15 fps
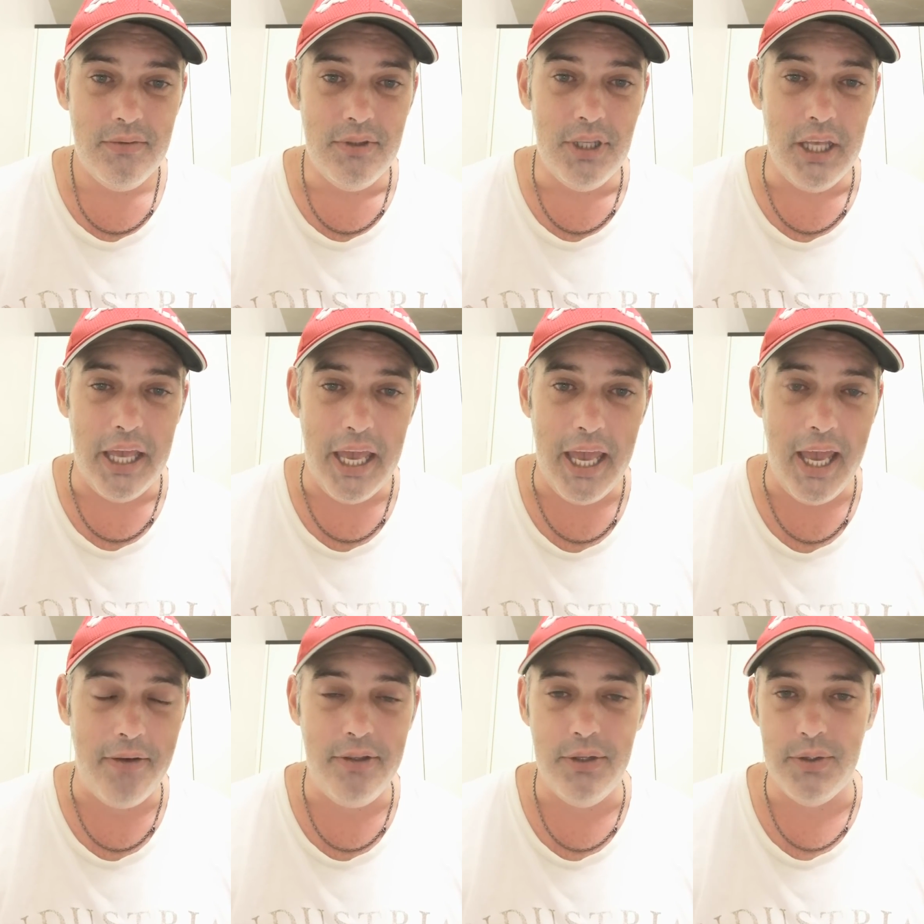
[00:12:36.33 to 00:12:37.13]
You
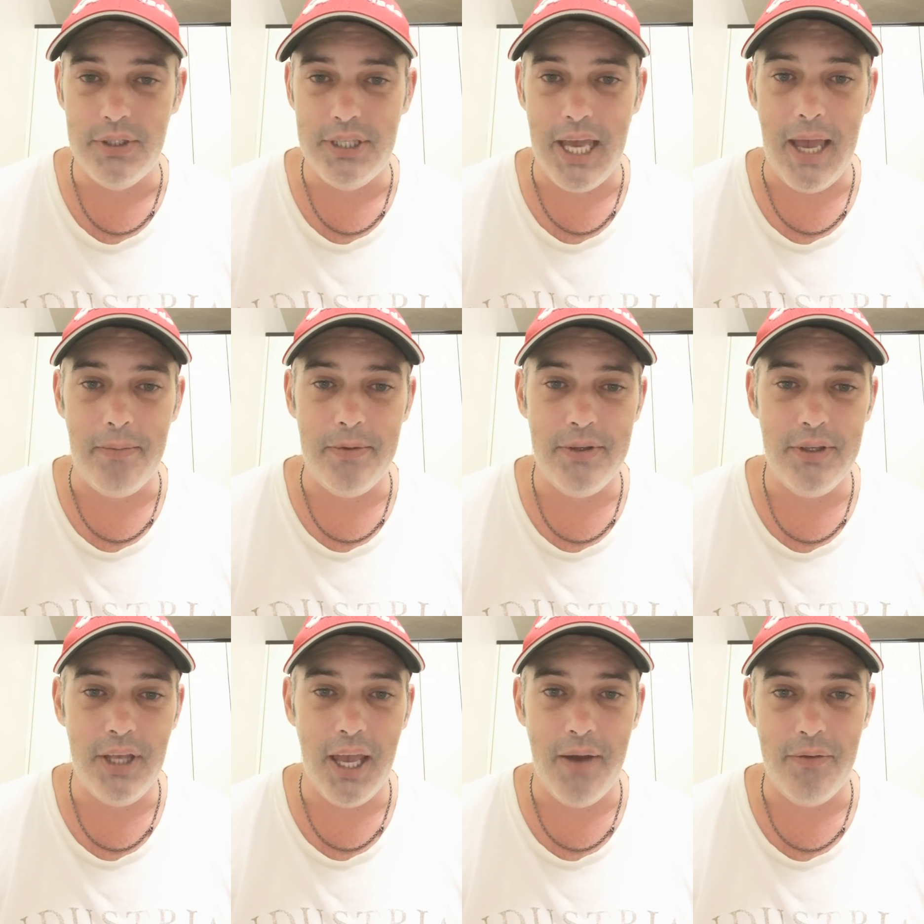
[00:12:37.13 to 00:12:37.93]
have to
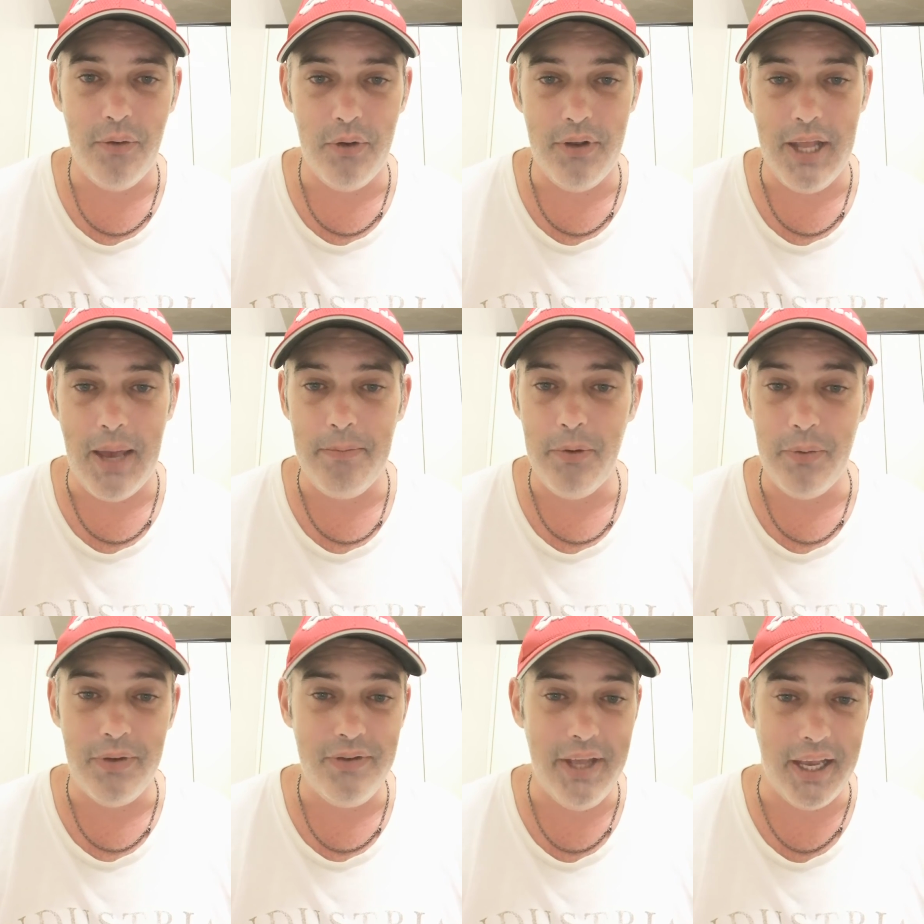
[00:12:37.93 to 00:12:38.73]
adapt. You have to adapt
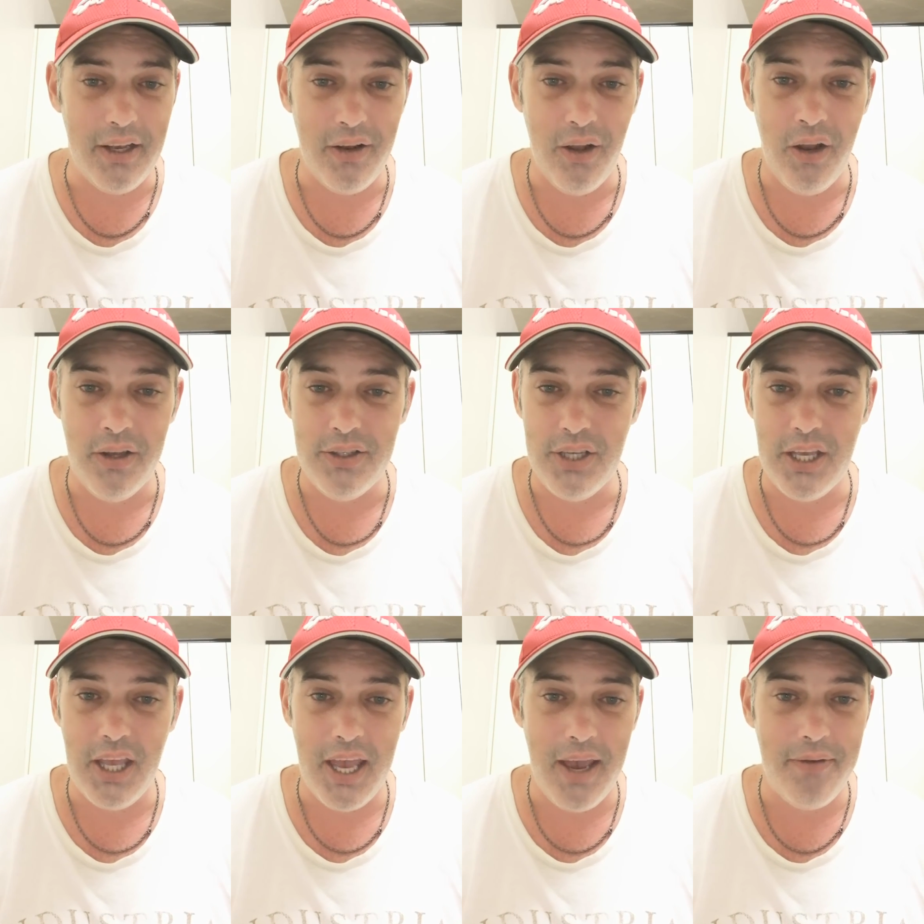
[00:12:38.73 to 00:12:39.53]
with
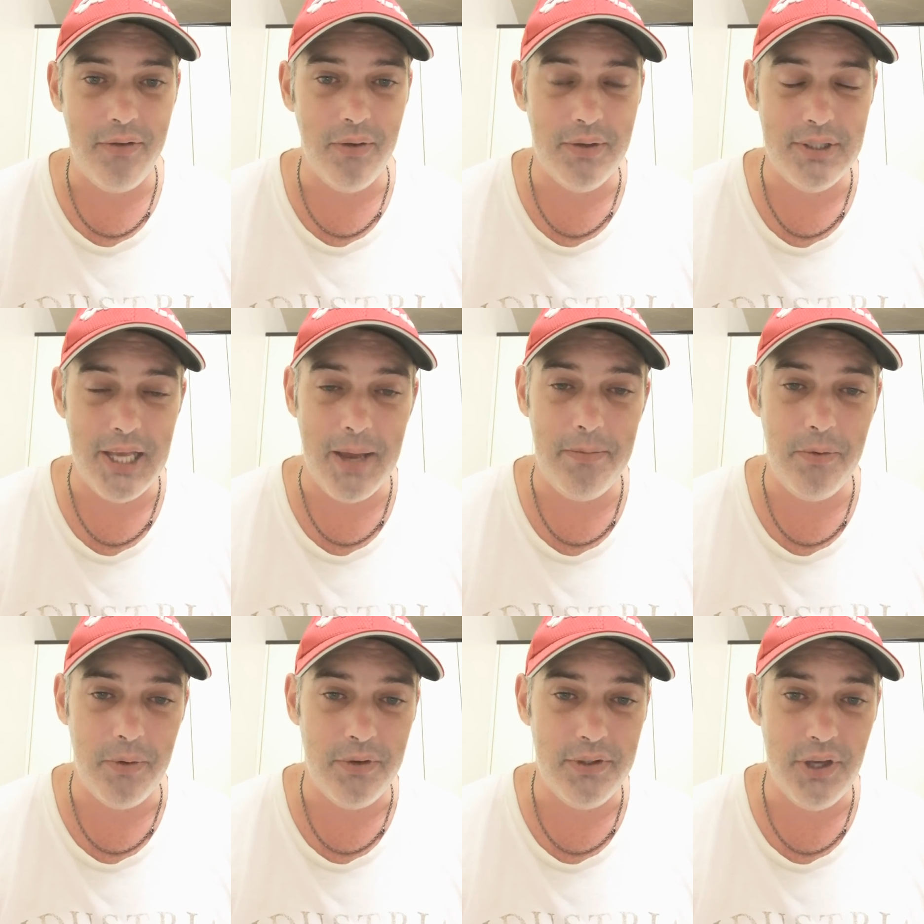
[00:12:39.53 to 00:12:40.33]
technology. You have to
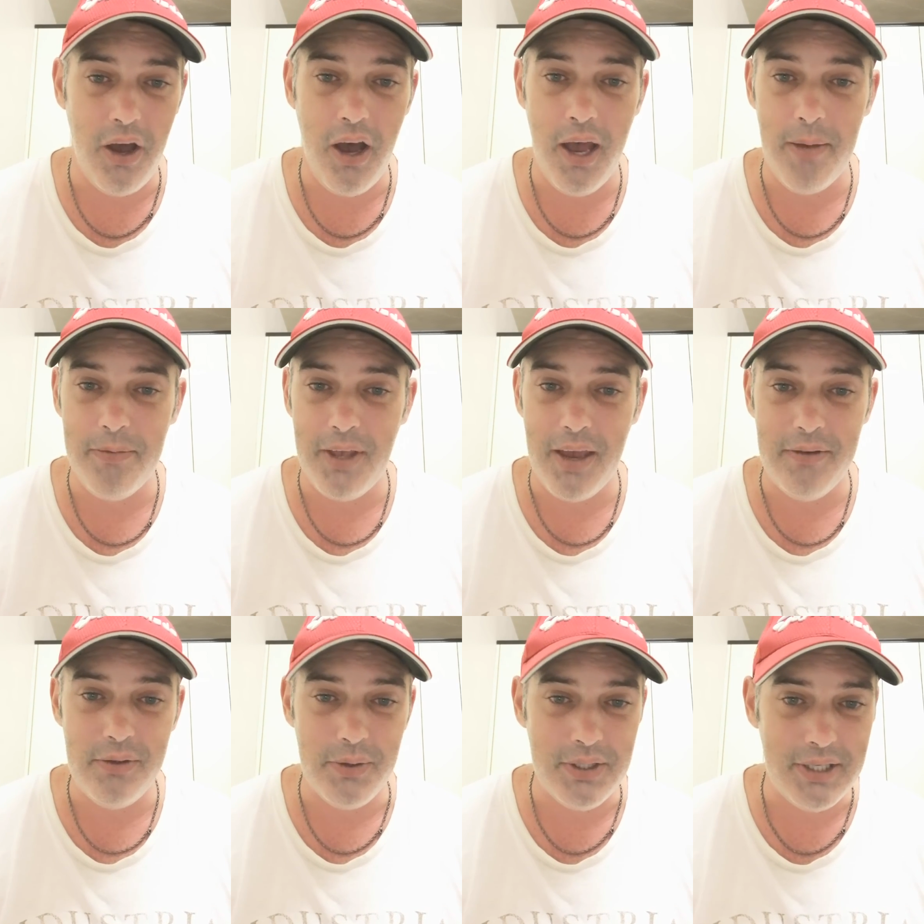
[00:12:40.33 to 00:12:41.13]
adapt with times. You
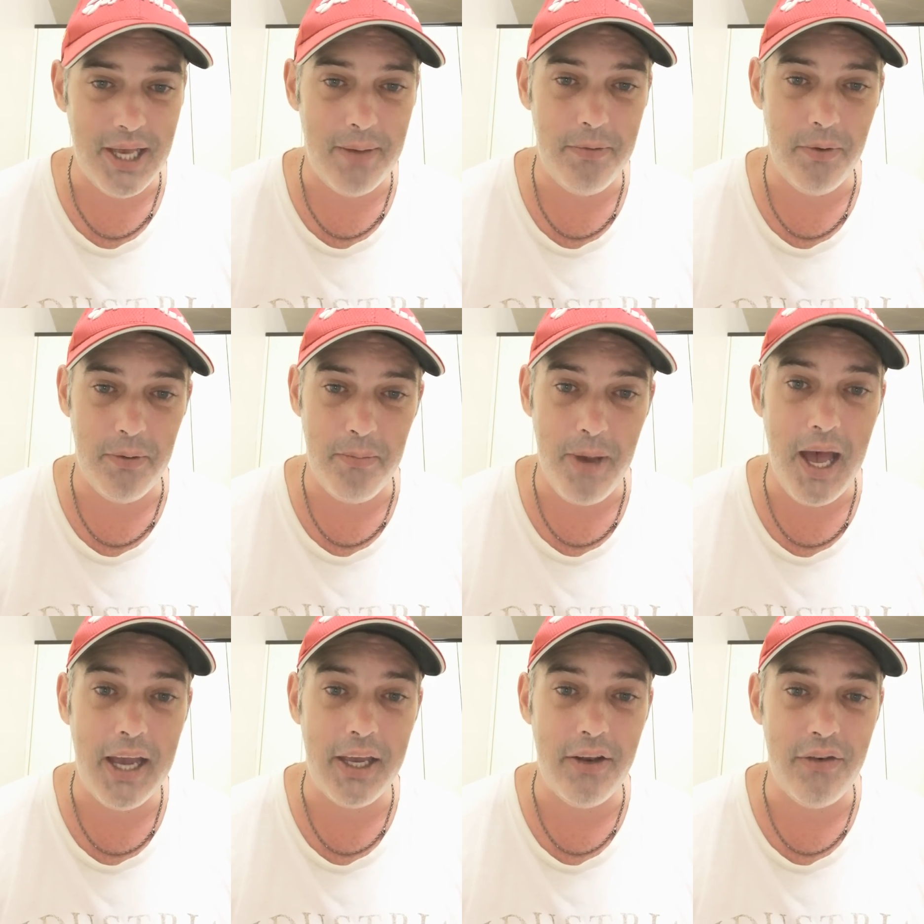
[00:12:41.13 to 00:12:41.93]
have to adapt with
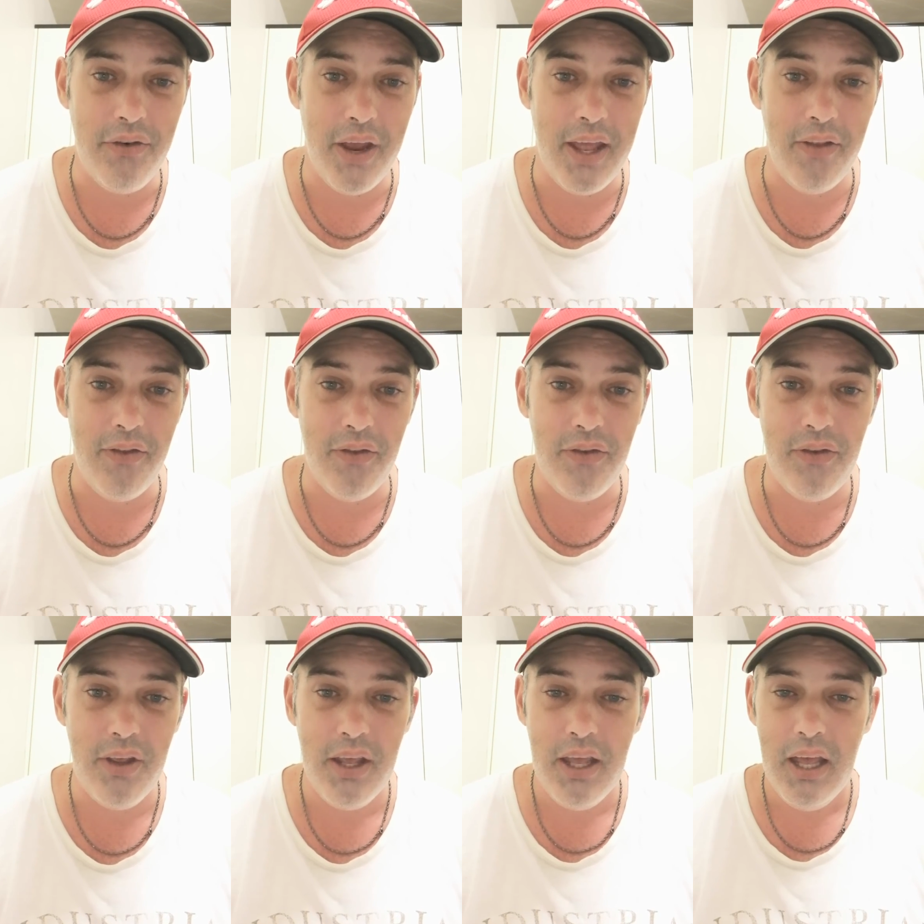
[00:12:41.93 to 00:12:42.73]
market
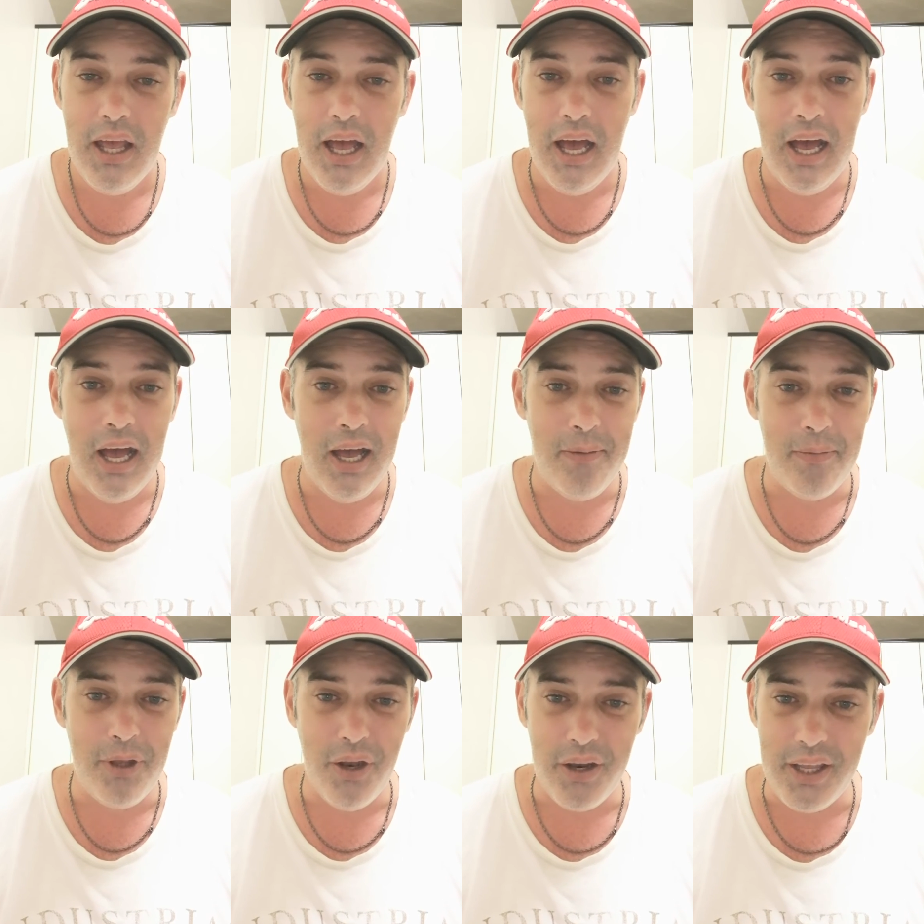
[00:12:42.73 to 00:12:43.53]
trends,
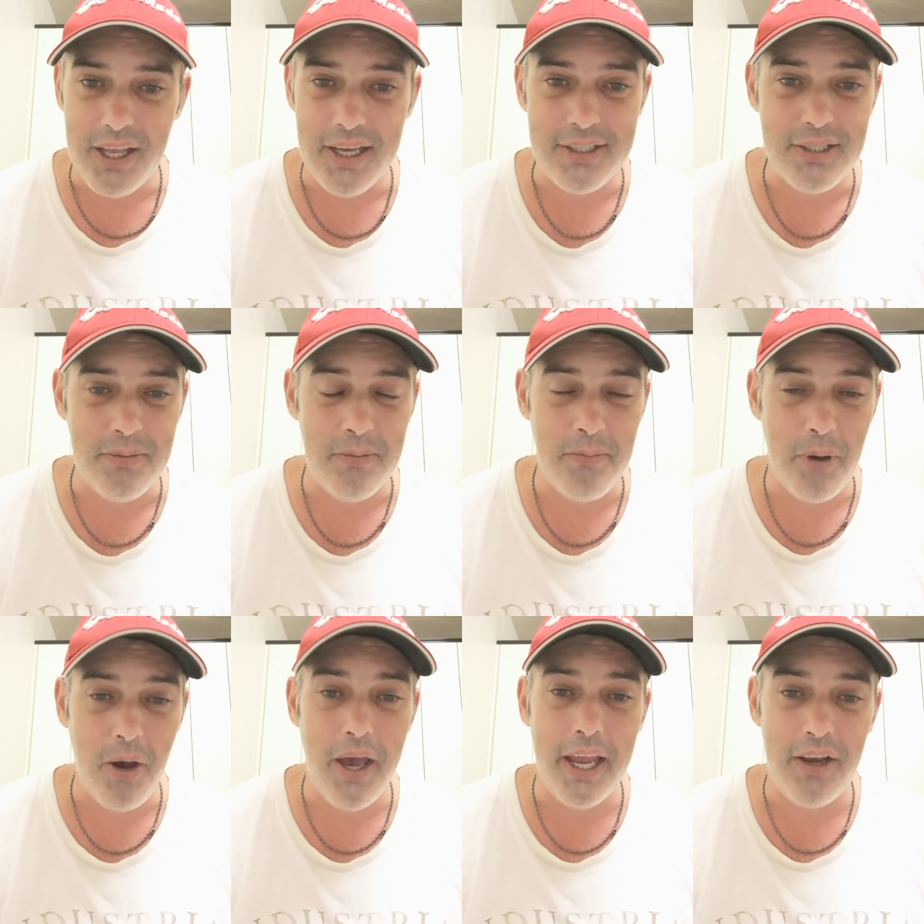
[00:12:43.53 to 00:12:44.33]
customer
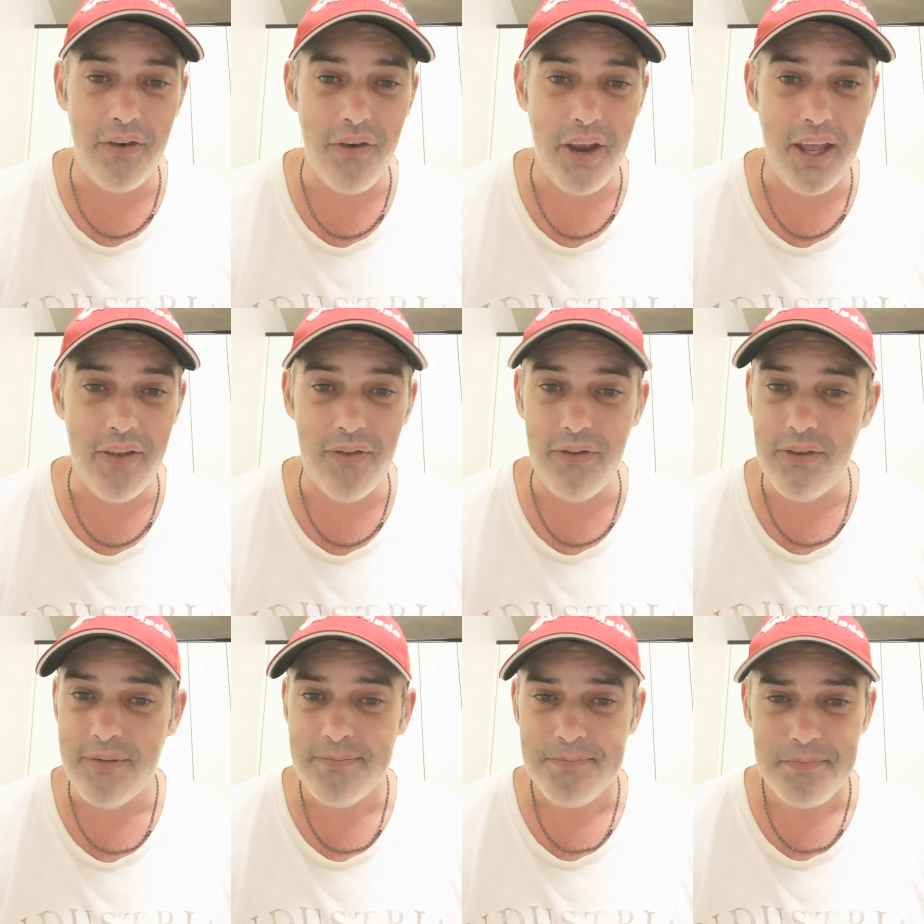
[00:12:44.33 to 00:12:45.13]
buying trends.